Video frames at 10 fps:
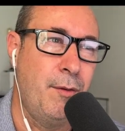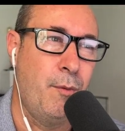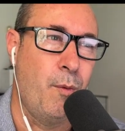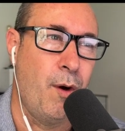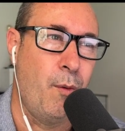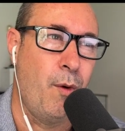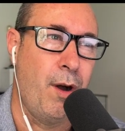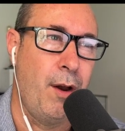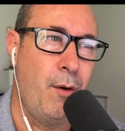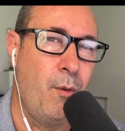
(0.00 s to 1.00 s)

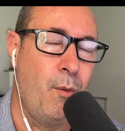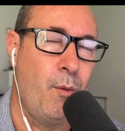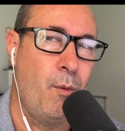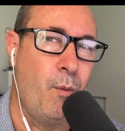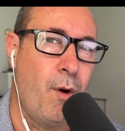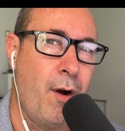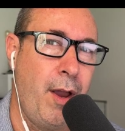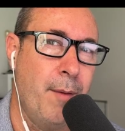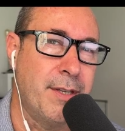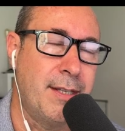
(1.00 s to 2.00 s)
why
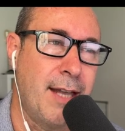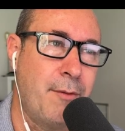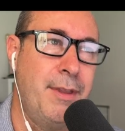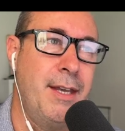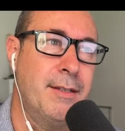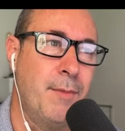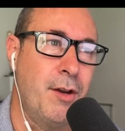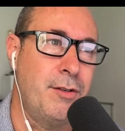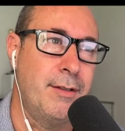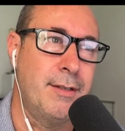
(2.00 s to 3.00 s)
I'm stuck with these
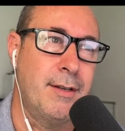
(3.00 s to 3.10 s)
emotions,